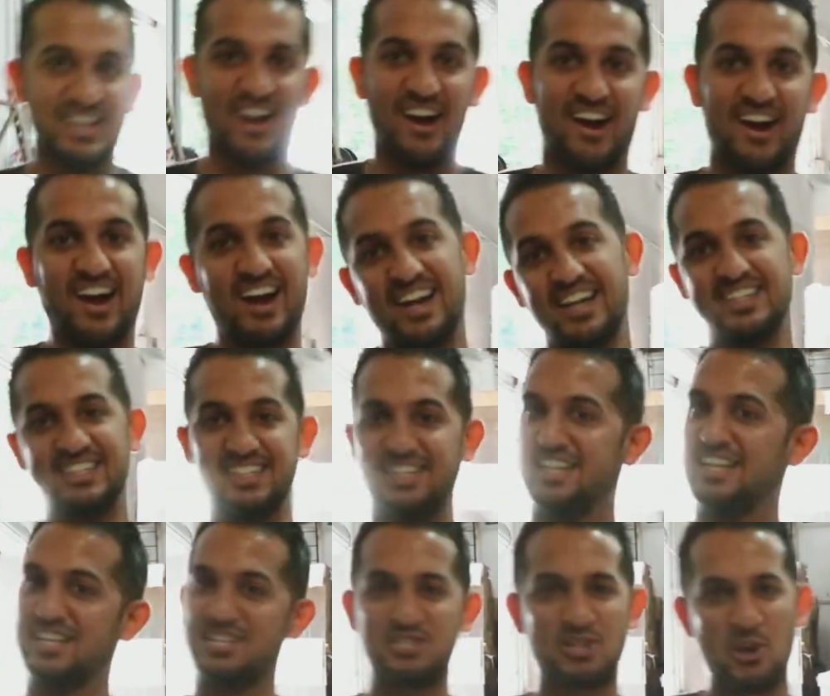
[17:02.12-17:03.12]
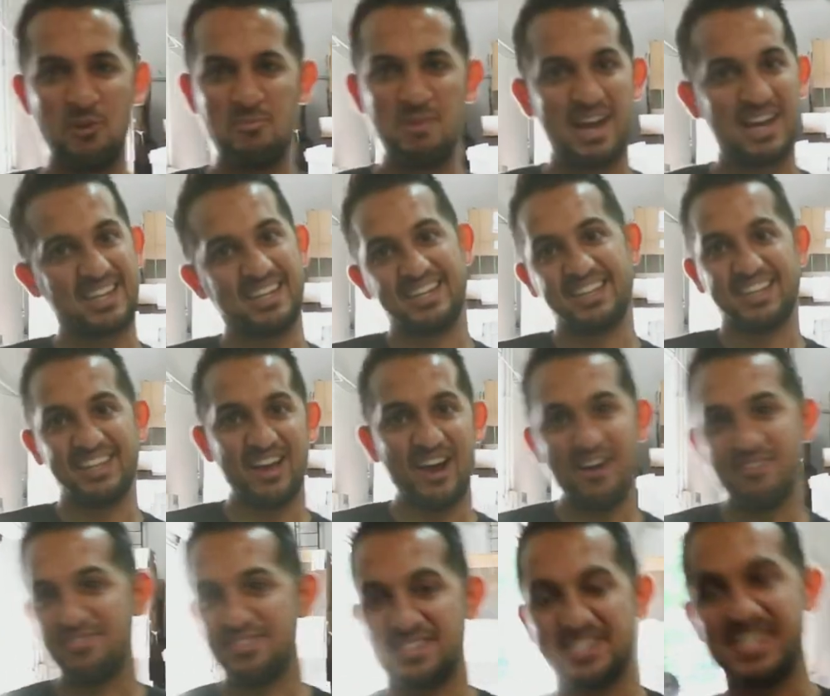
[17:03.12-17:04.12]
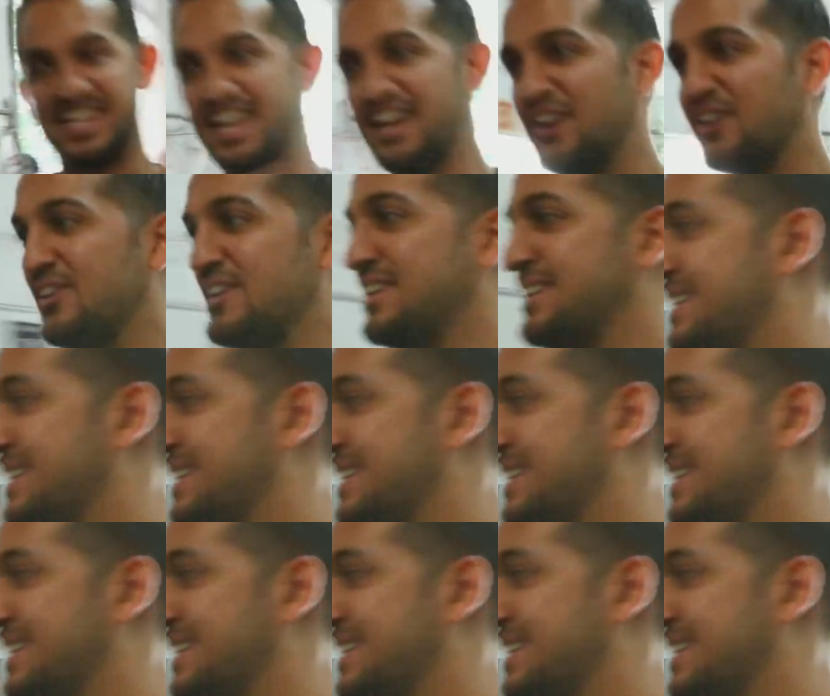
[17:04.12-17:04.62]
All right. Let's go back into the office now.